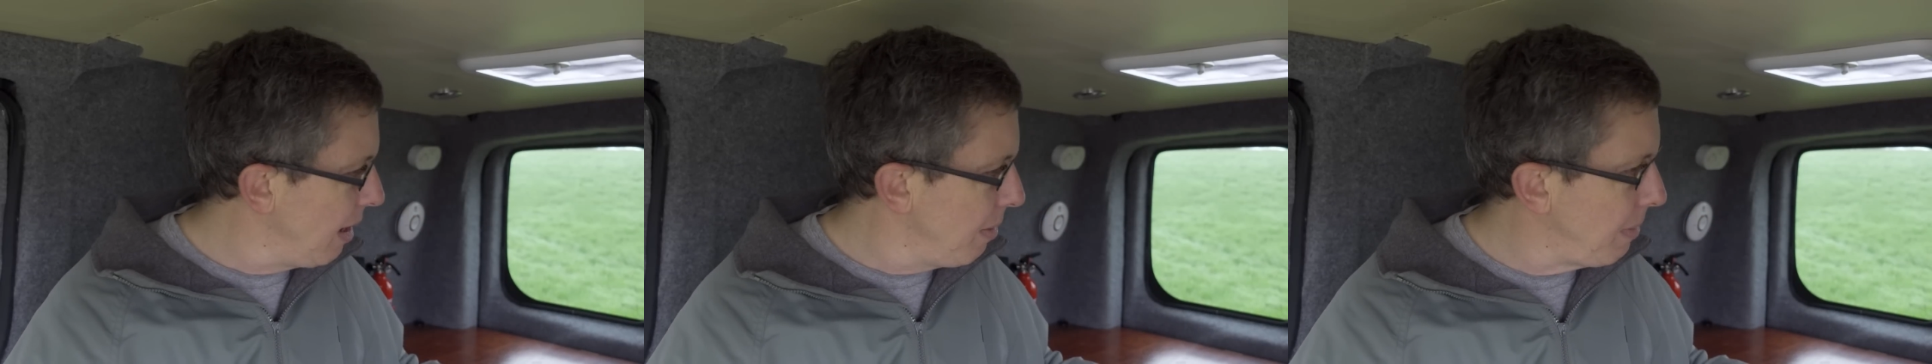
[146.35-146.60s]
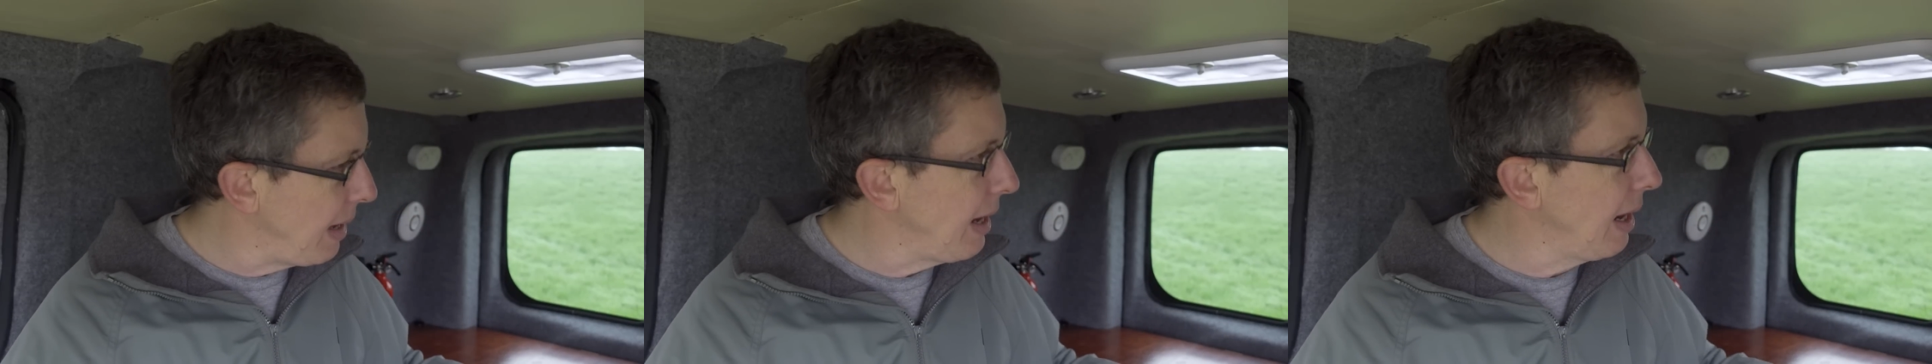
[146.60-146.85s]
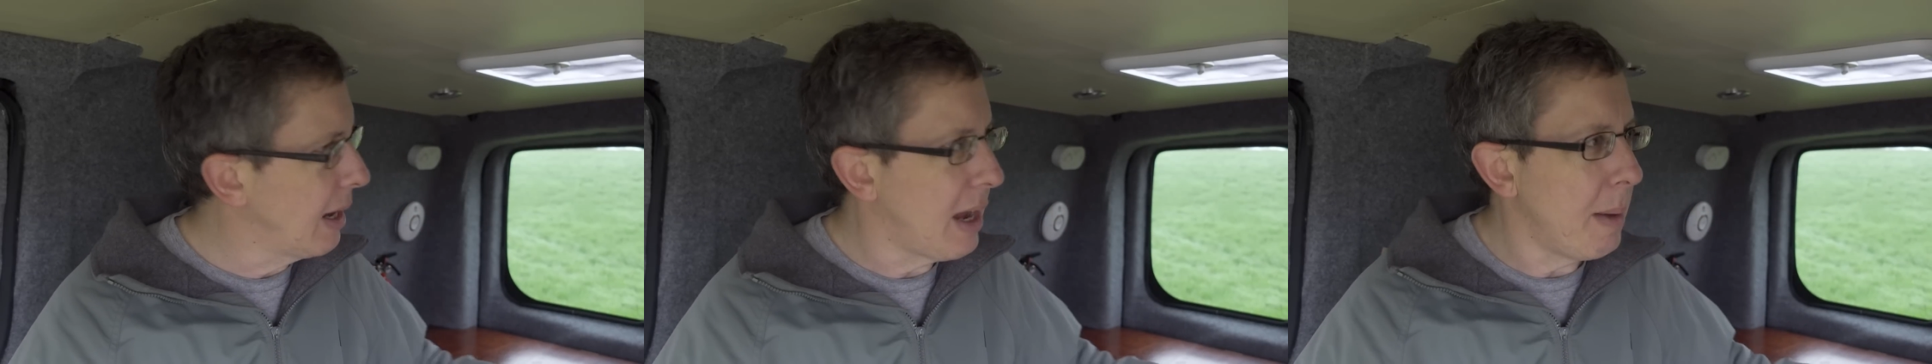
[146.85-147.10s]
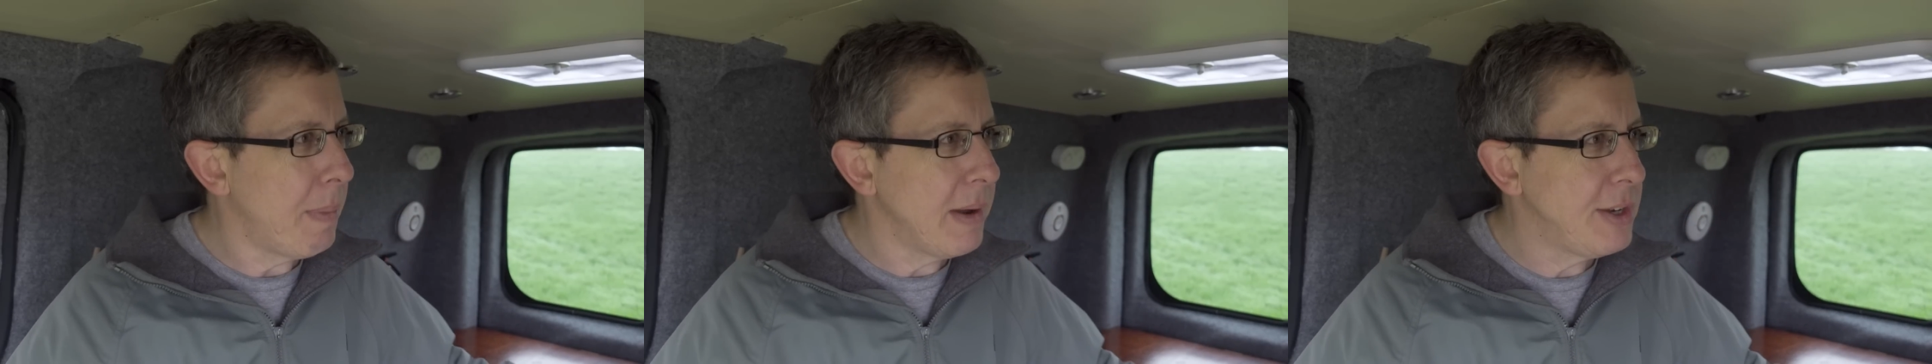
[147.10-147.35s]
making a
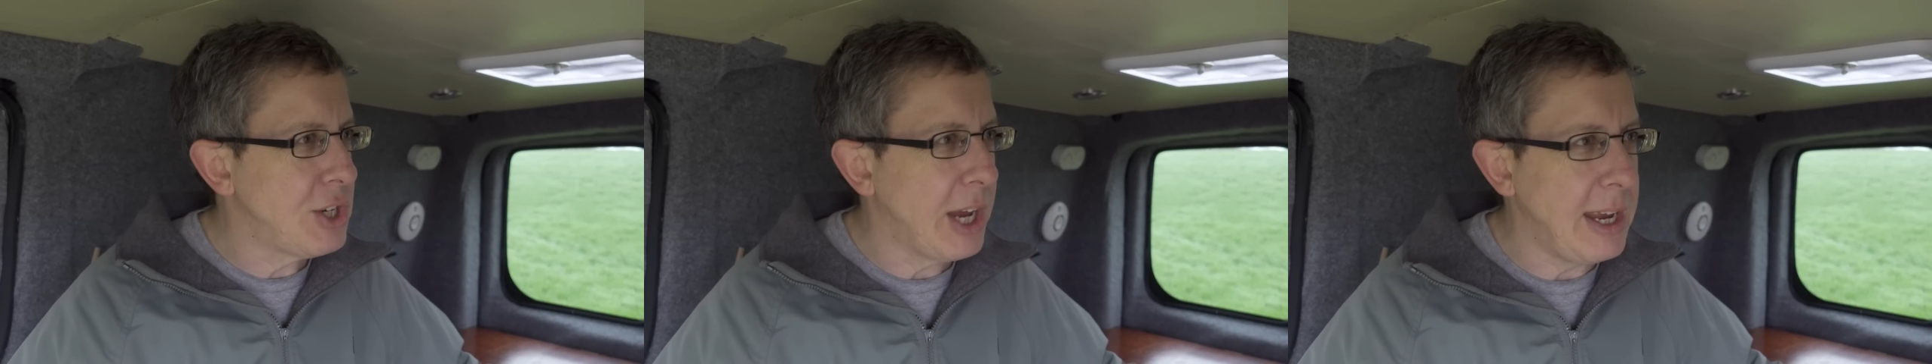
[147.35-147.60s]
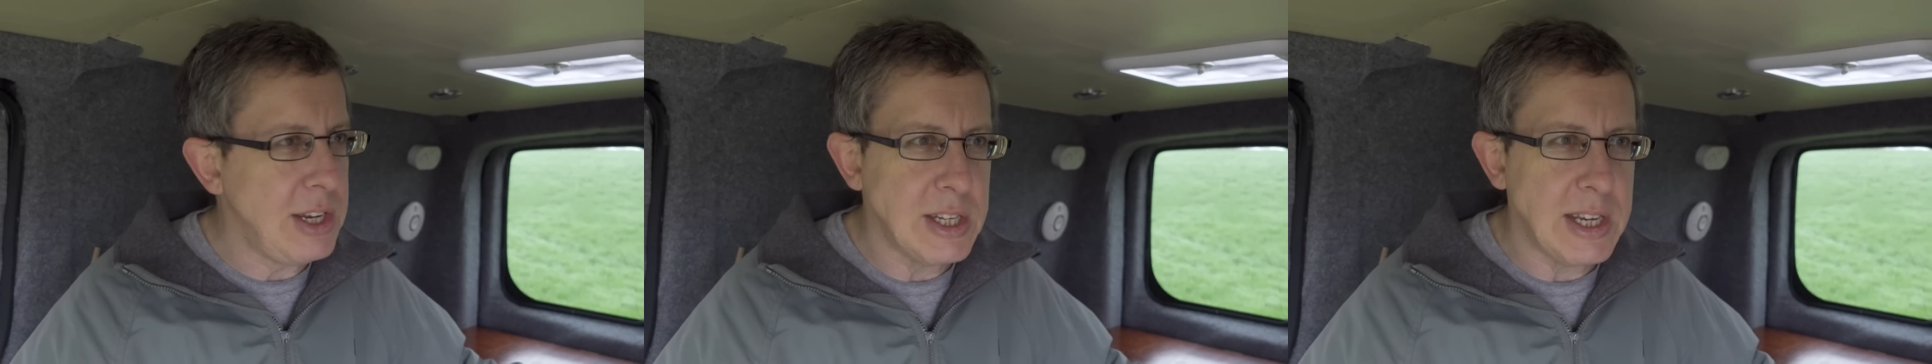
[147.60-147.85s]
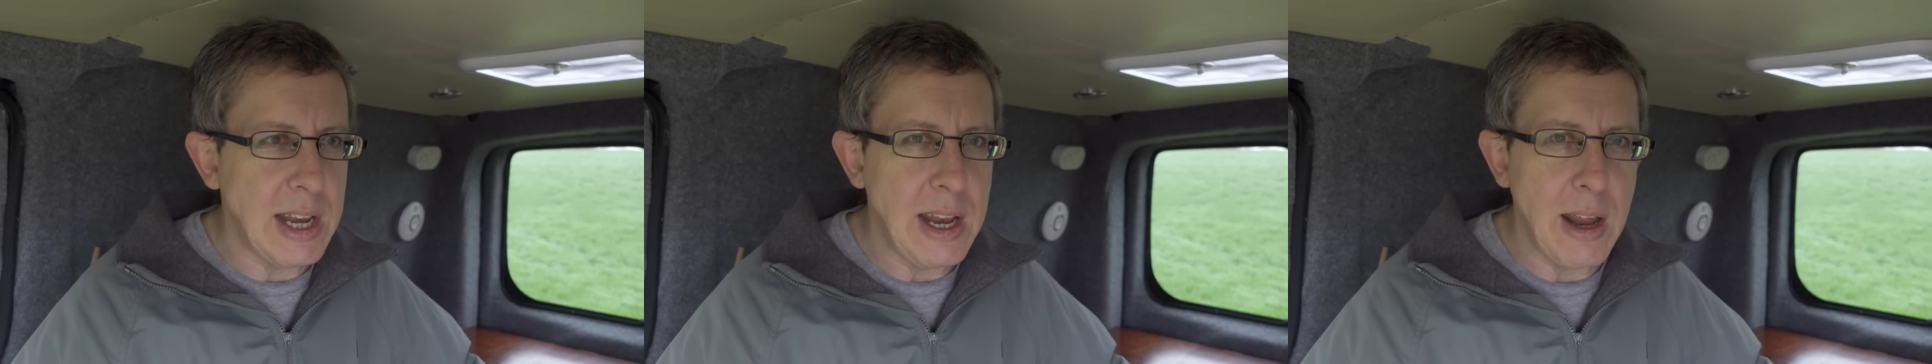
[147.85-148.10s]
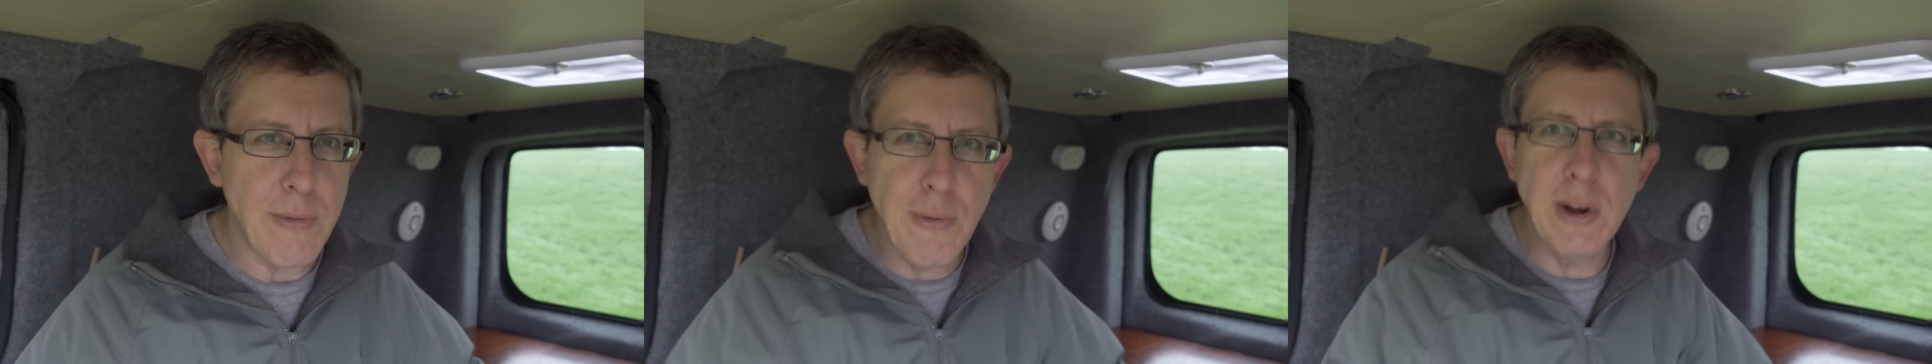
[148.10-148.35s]
couple of changes in
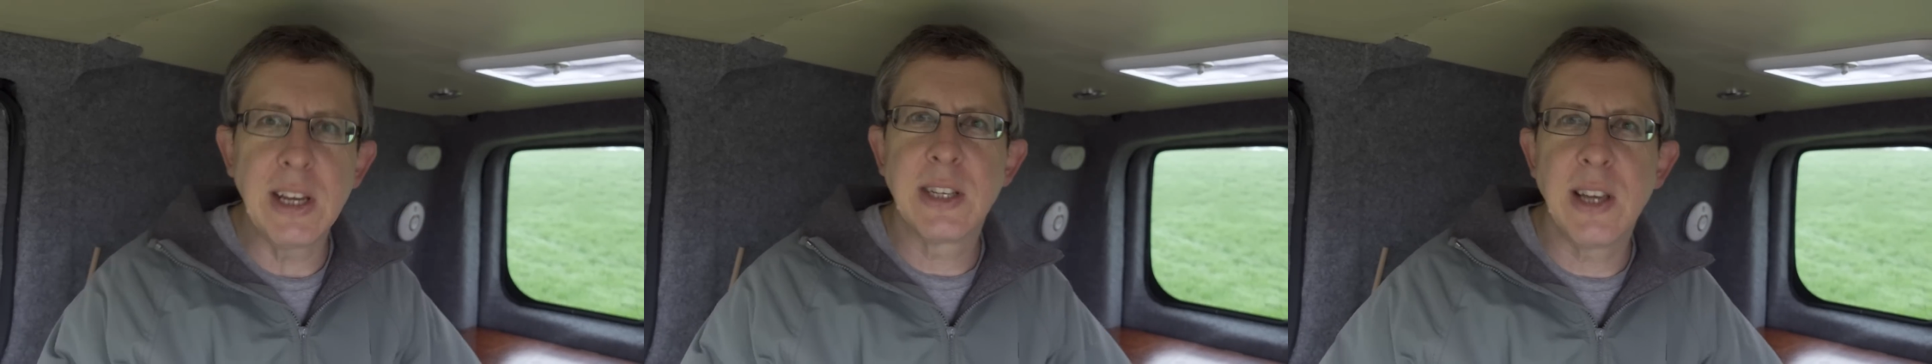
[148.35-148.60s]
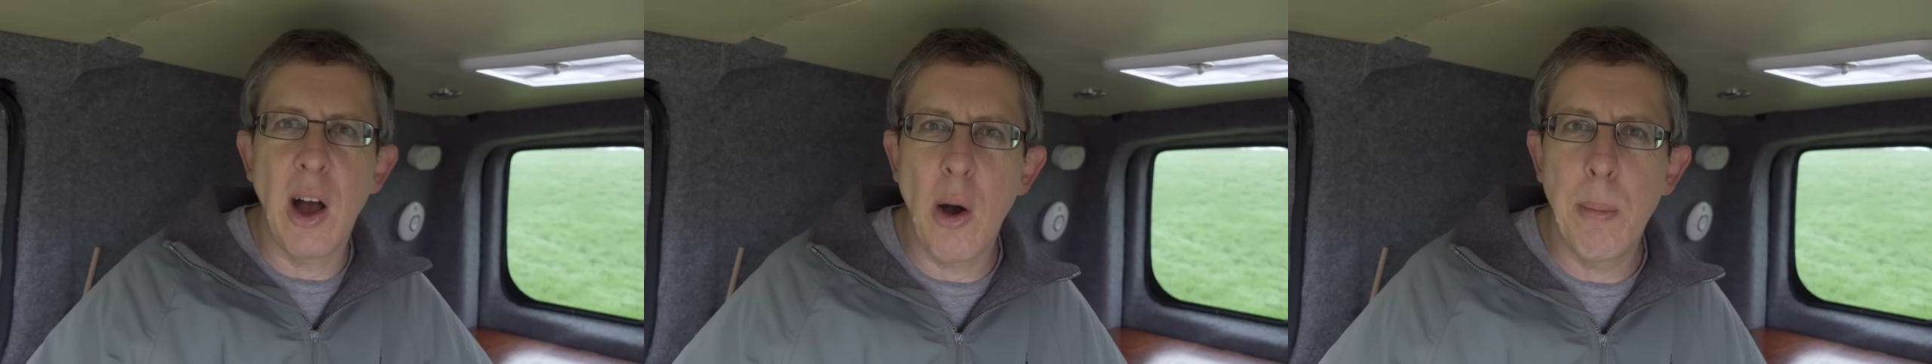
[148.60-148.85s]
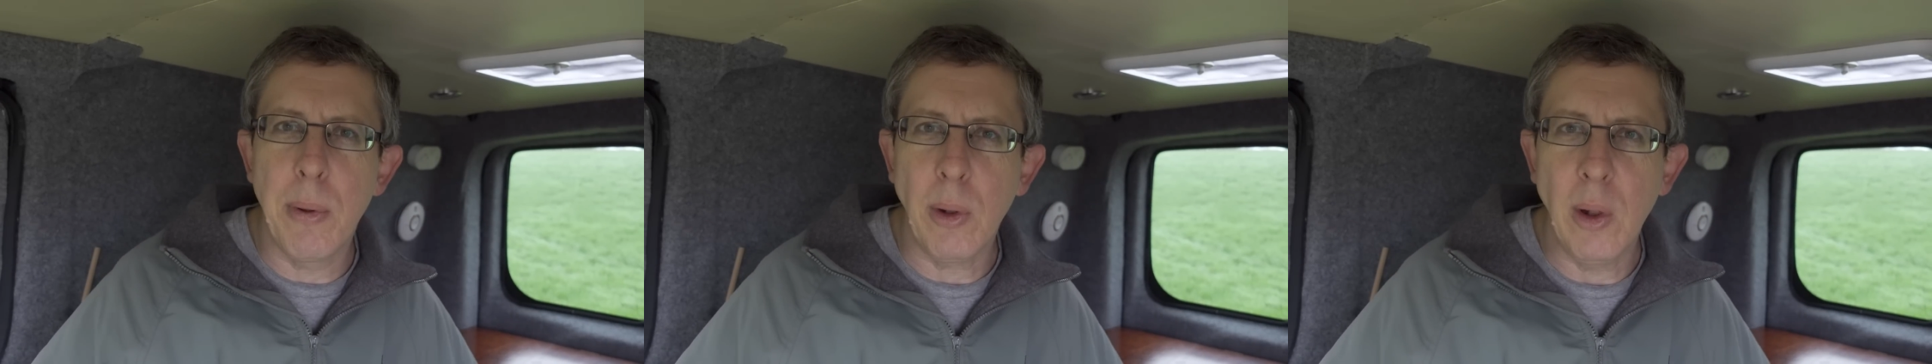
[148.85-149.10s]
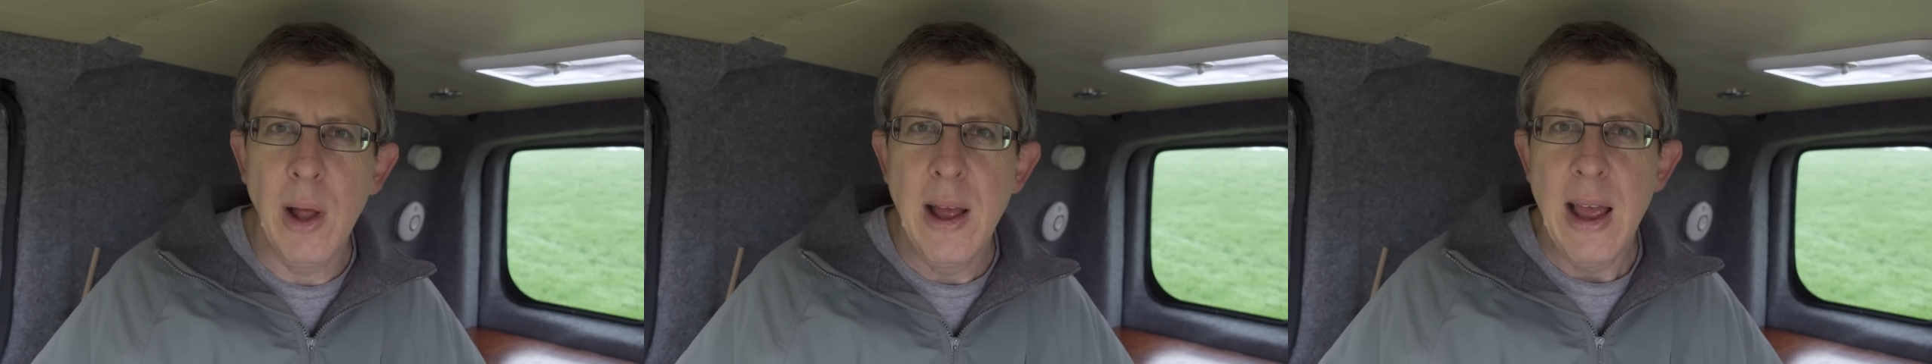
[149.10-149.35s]
here. For example,